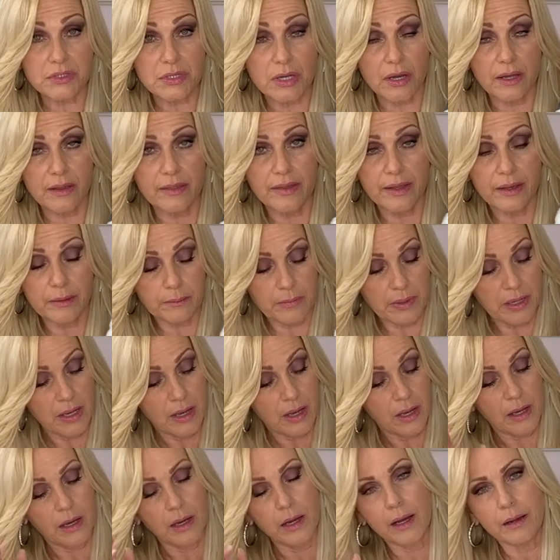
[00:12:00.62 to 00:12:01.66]
on them.
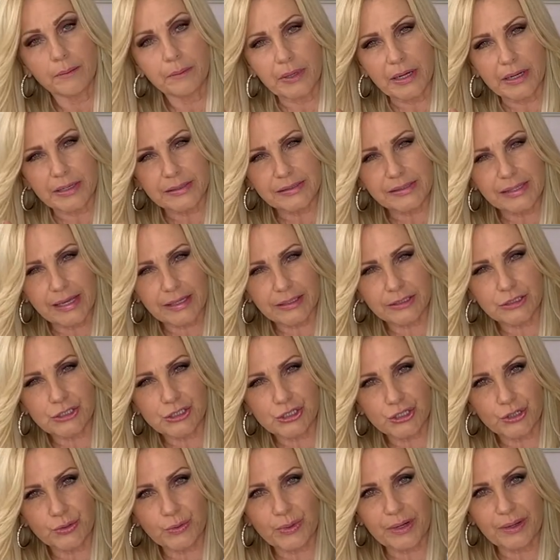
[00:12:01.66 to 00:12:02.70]
I'm not exactly
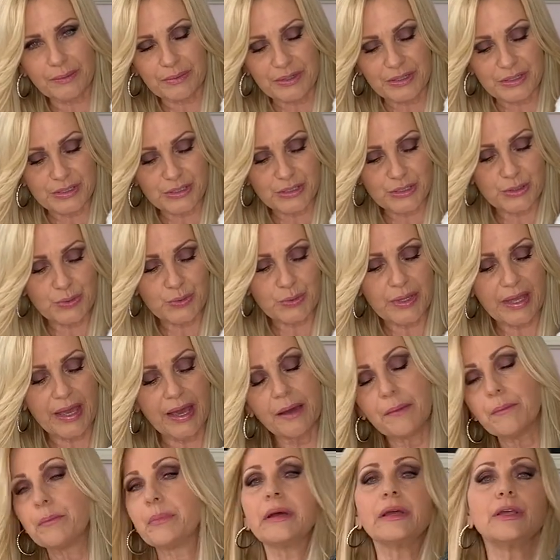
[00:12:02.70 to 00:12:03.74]
sure what I'm going to do
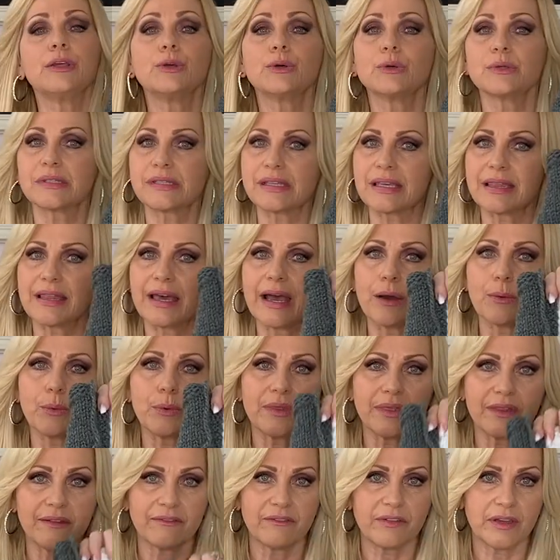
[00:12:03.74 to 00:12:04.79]
yet, but you'll see that when
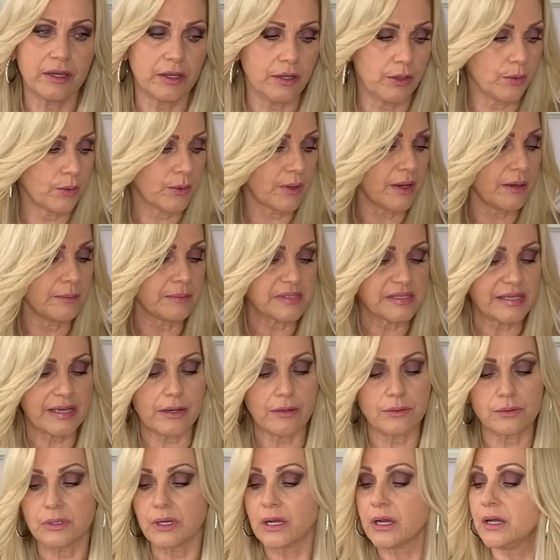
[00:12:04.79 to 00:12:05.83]
the video comes
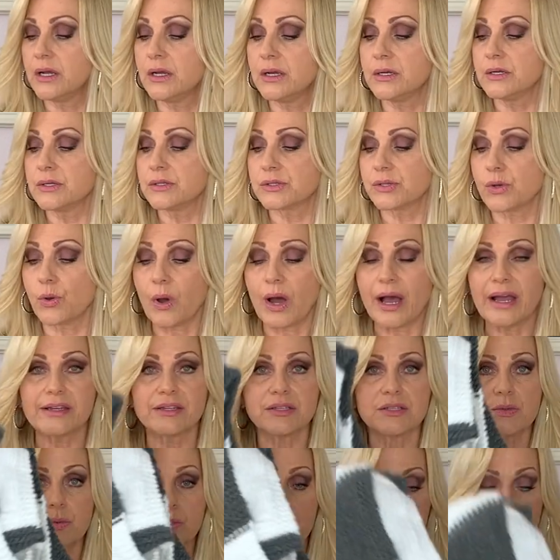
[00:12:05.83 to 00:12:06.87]
out. So I
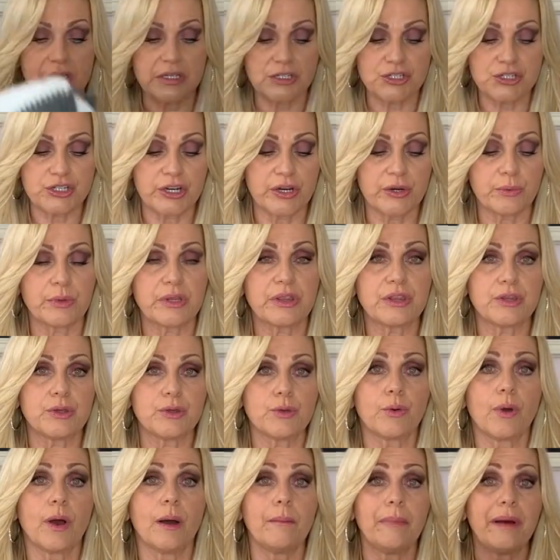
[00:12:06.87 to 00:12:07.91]
just wanted to share with you
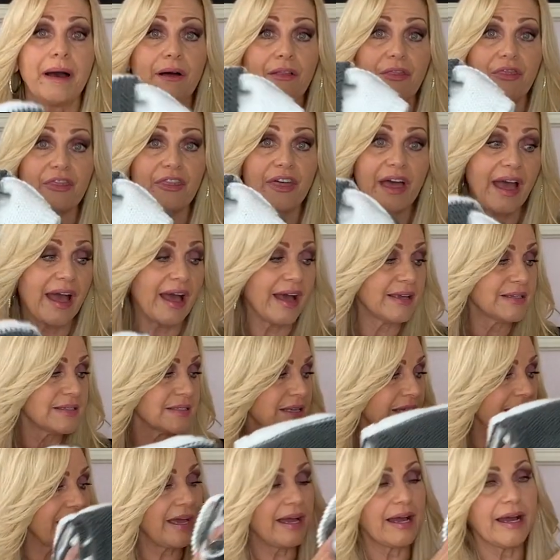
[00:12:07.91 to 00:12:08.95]
about that,
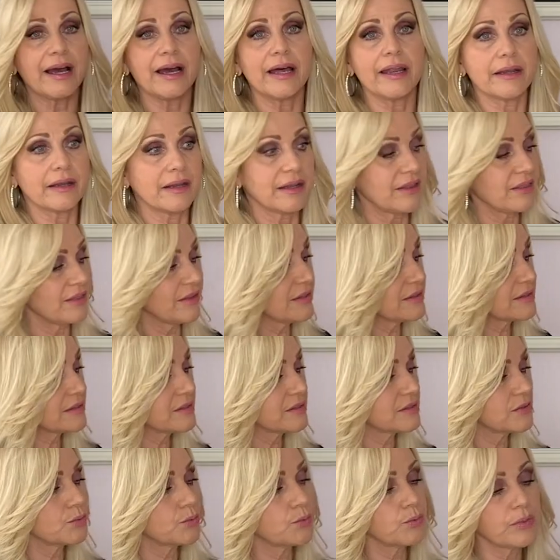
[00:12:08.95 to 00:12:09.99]
and this is
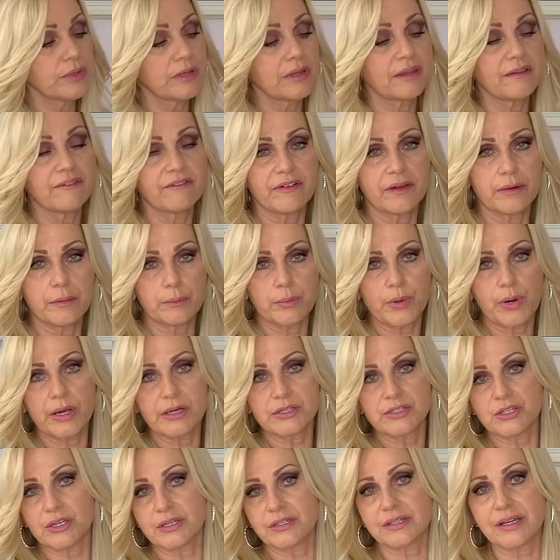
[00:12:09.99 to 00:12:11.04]
a really fun
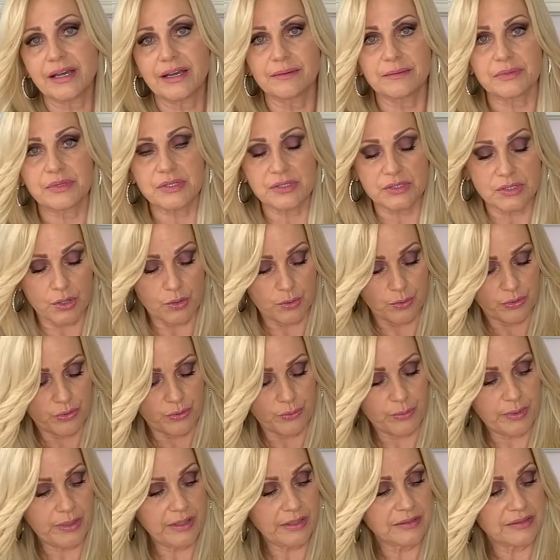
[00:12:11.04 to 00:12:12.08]
project. I'm so
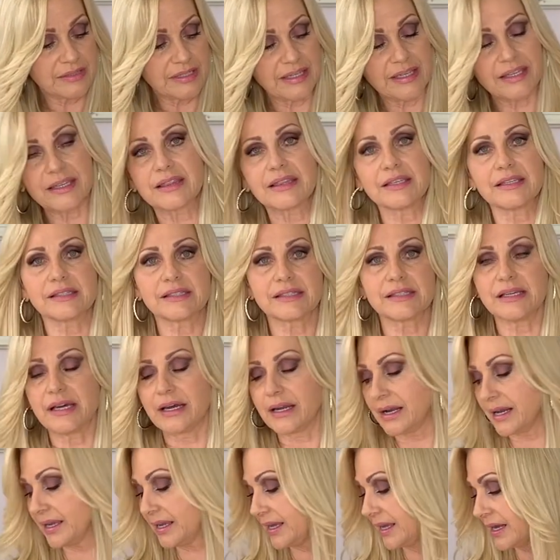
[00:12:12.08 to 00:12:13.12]
thrilled to get this done.
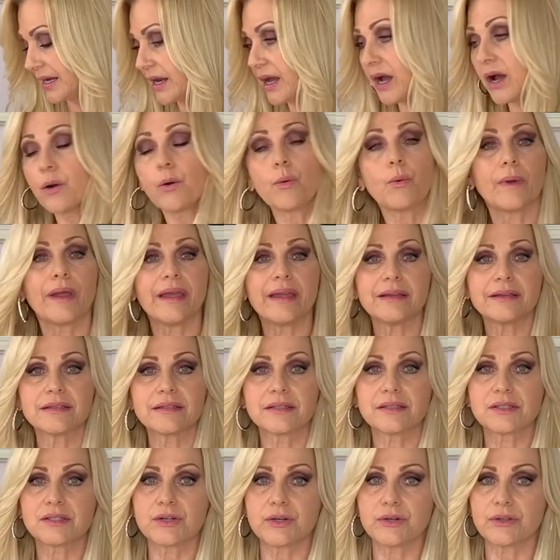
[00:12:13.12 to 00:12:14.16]
I cannot wait to
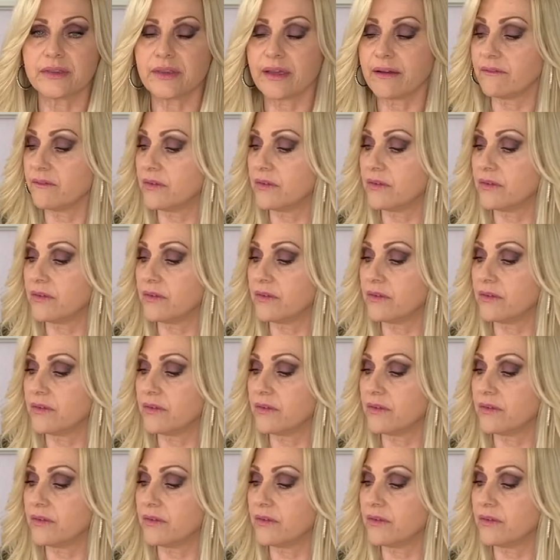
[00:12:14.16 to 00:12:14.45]
start that